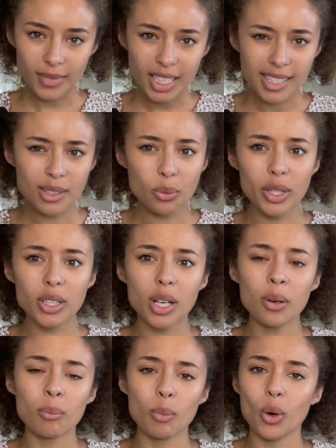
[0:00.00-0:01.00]
And we'll
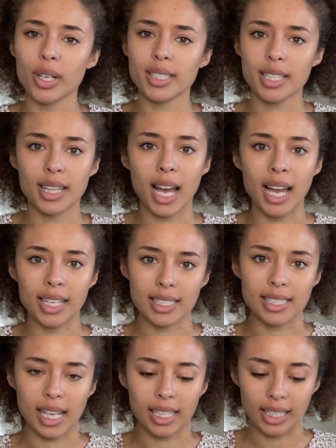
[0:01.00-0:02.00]
go more into that in a
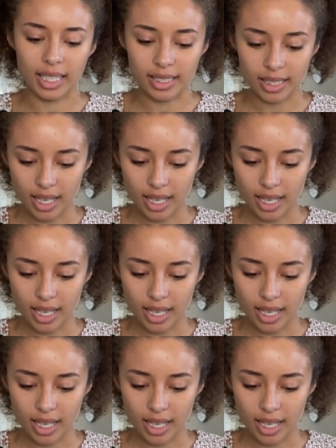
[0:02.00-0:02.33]
second.